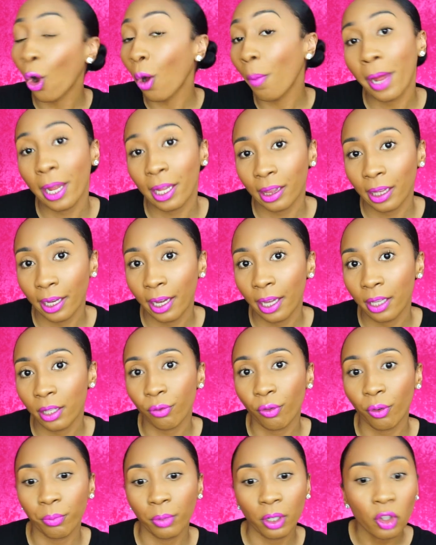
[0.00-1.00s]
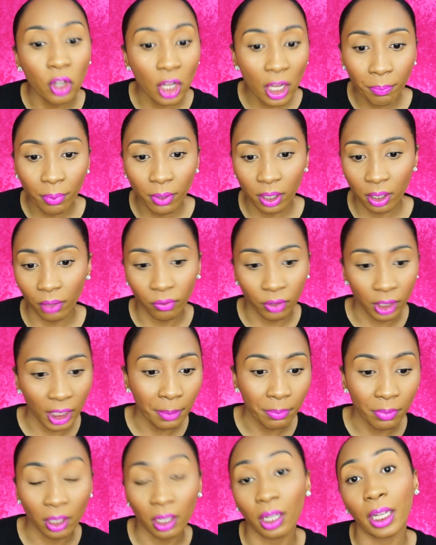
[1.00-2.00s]
all my clients, from the deepest of
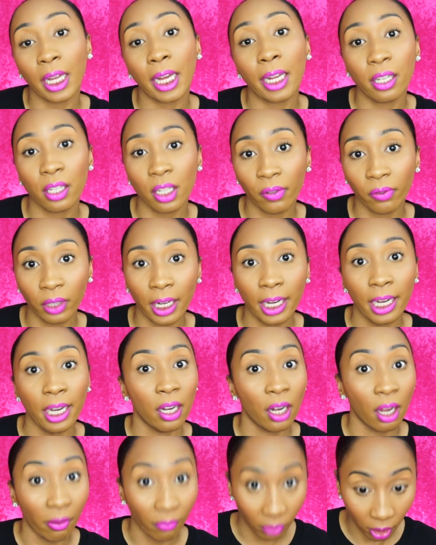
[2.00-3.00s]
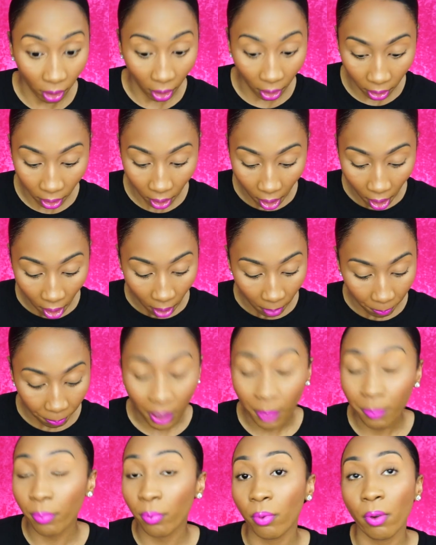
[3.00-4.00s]
deep to the lightest of light. And I've done
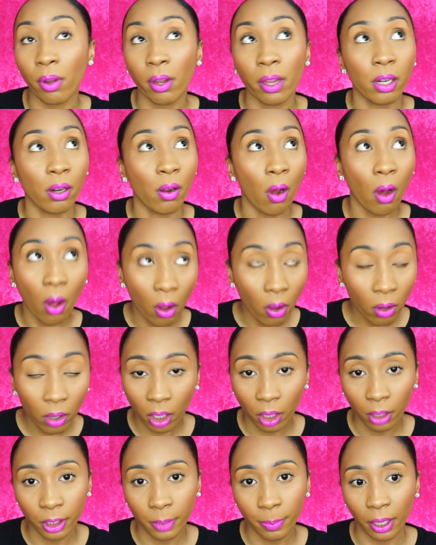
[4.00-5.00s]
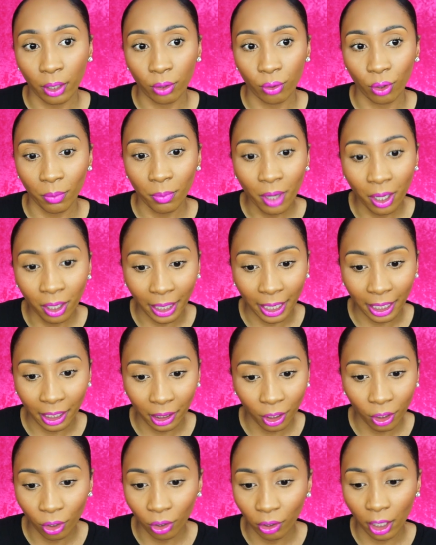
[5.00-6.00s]
people in all color spectrum, like
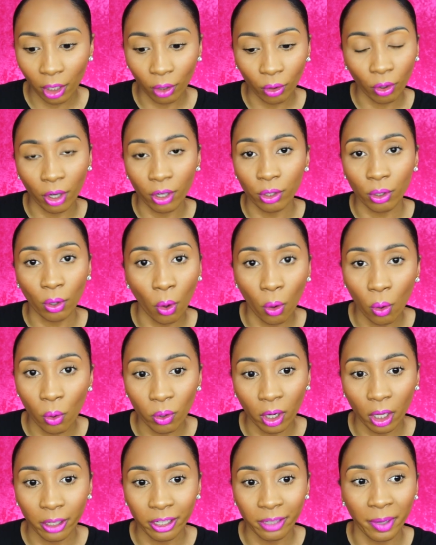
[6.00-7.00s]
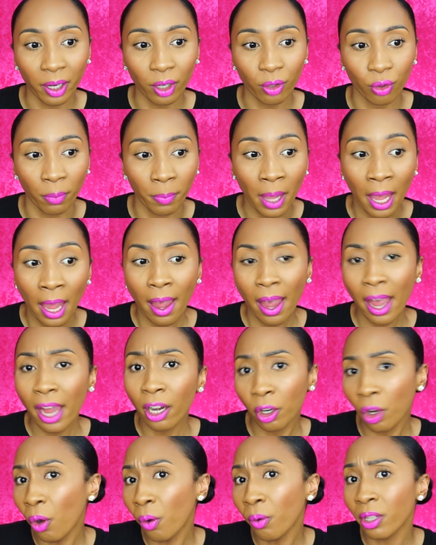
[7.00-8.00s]
literally across the whole color spectrum.
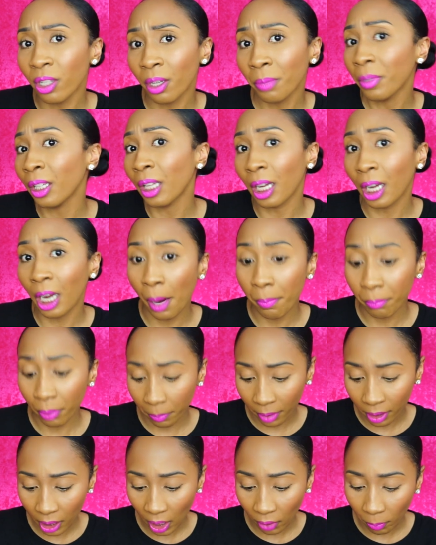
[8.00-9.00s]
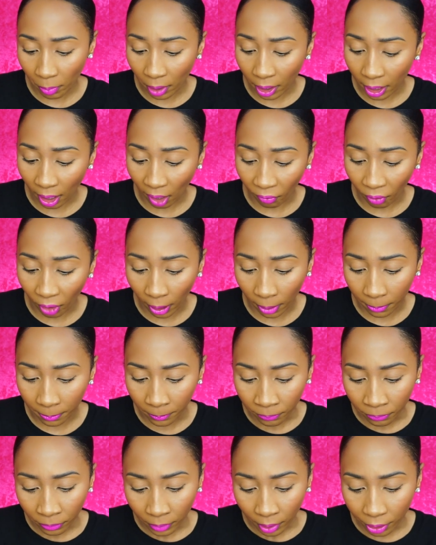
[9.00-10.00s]
And gold is something that complements everybody, I find.
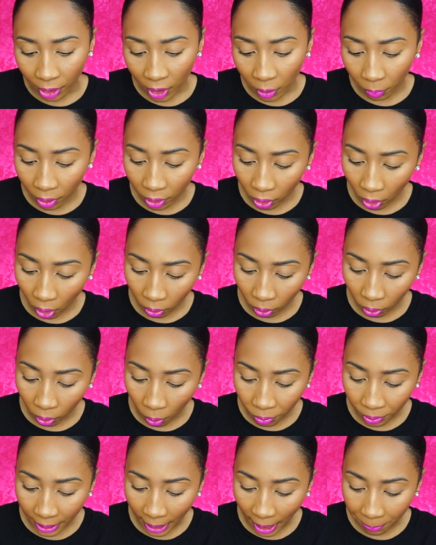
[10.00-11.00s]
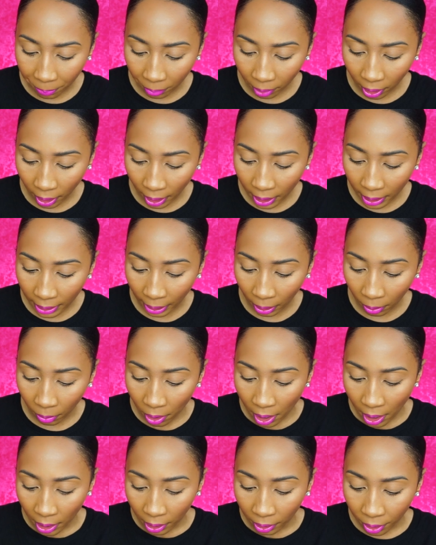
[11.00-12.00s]
This one's called Golden Apricot. Now,
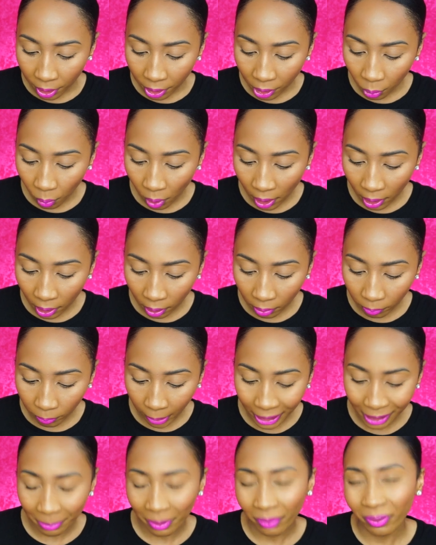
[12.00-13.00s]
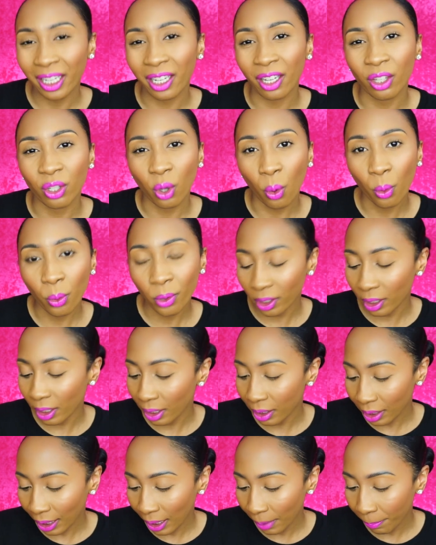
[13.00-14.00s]
this one reminds me of like a
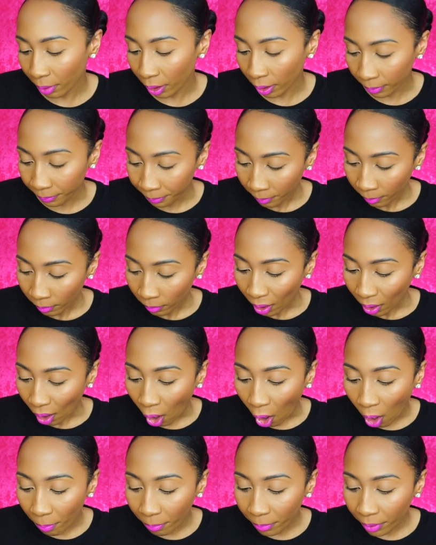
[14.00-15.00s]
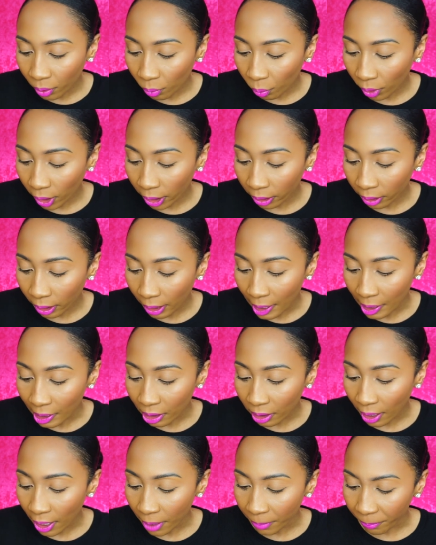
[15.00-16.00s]
toasted type of almond one.
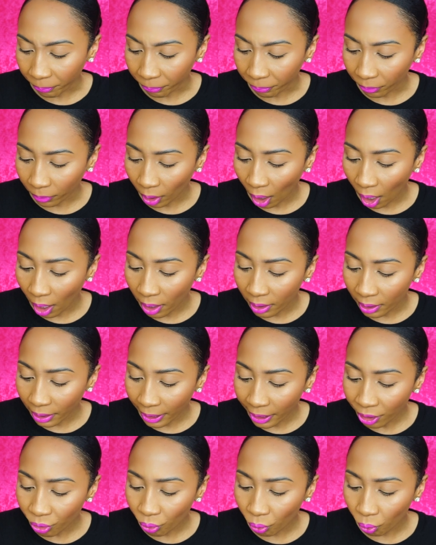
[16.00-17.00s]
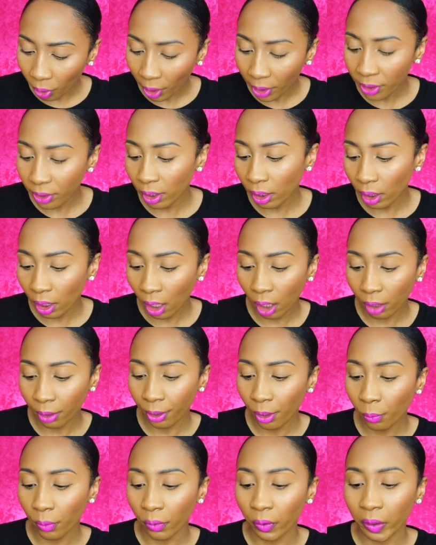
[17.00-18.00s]
It's like a nice russet
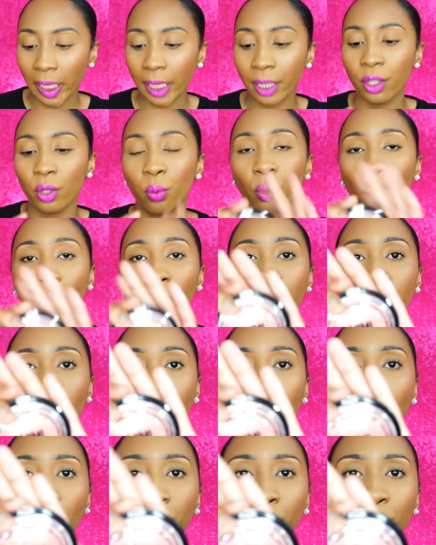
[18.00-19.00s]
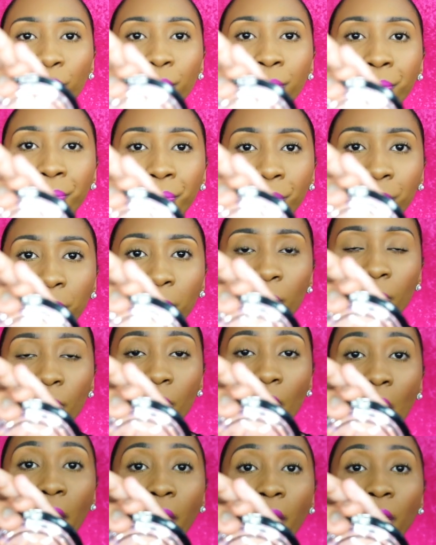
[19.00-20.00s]
color with like swirls of purple.
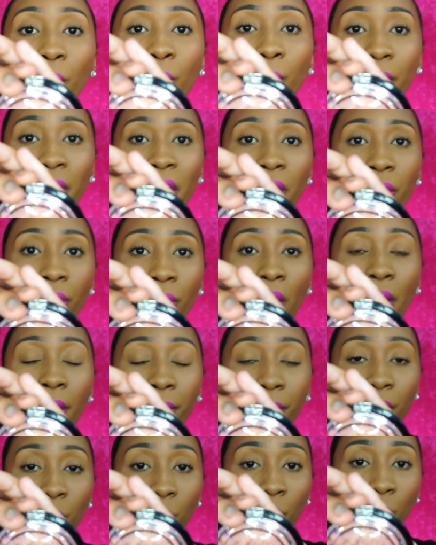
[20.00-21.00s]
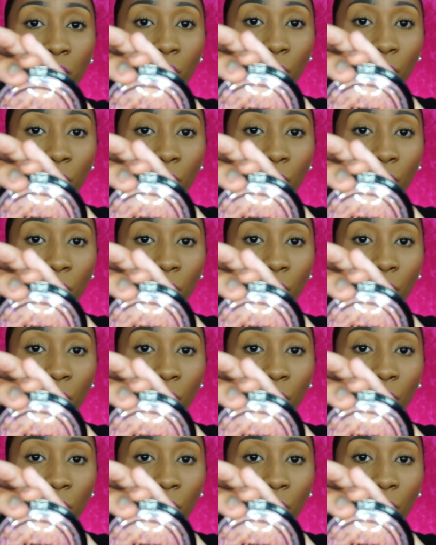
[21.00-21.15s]
I low-key thought this one